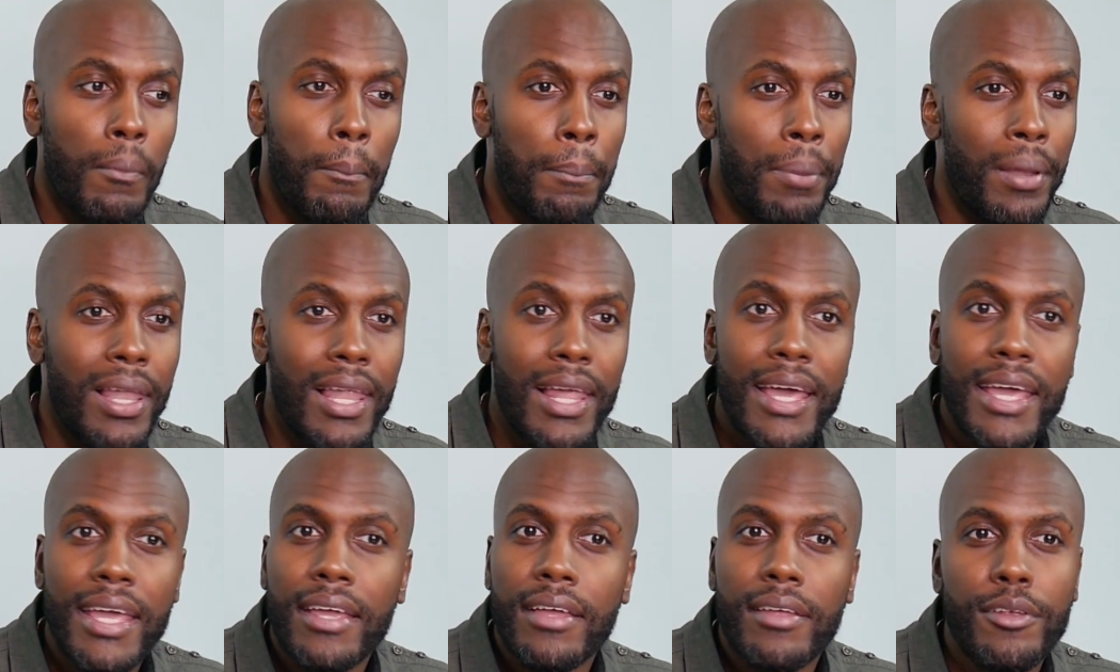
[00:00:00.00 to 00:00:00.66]

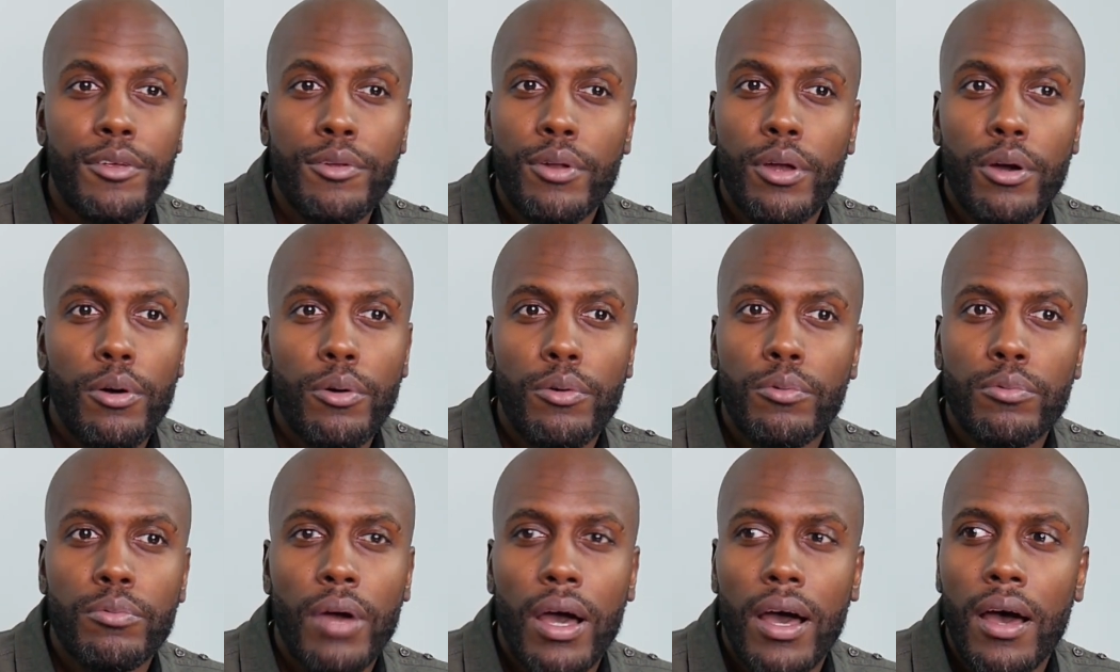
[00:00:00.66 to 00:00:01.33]
play you
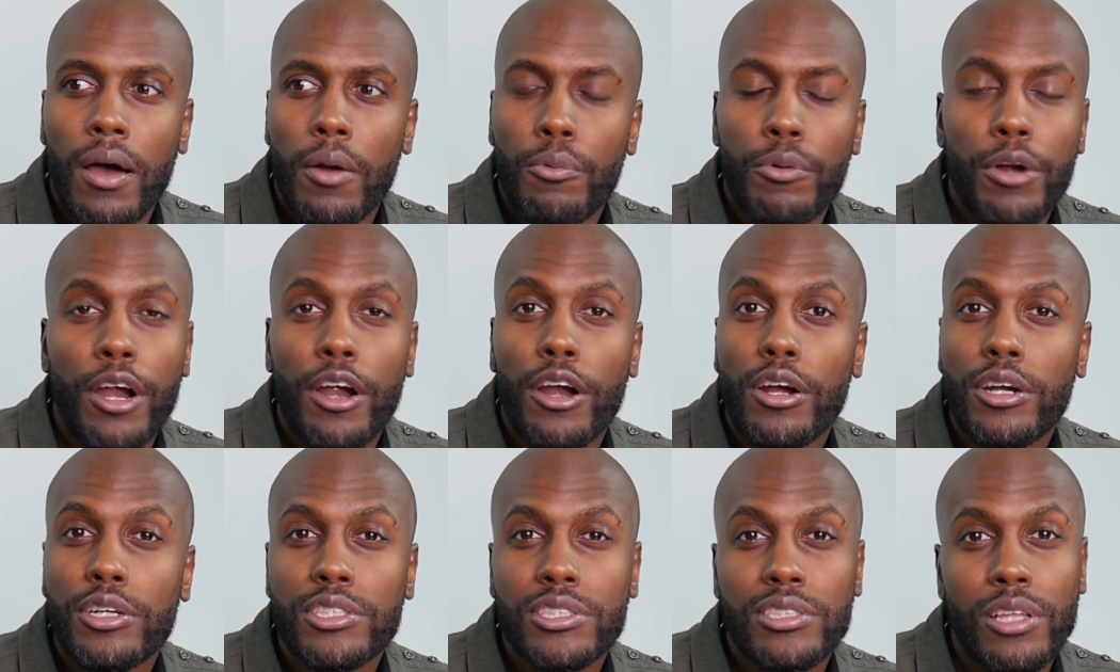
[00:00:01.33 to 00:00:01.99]
know uh,
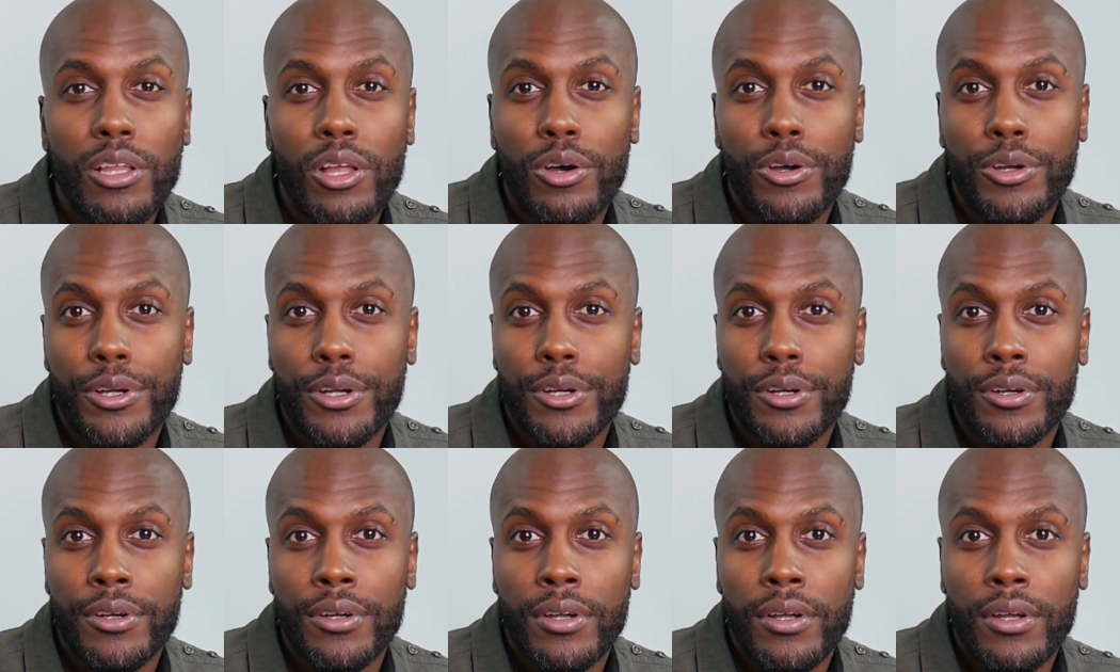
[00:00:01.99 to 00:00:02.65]
rehearse
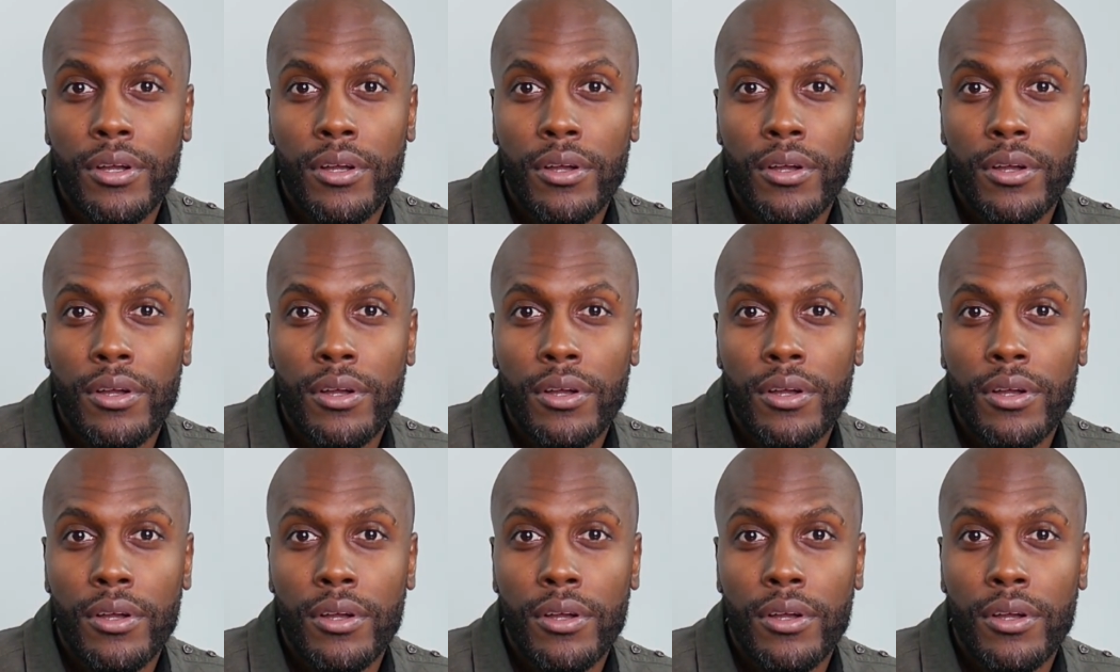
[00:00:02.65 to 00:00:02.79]
longer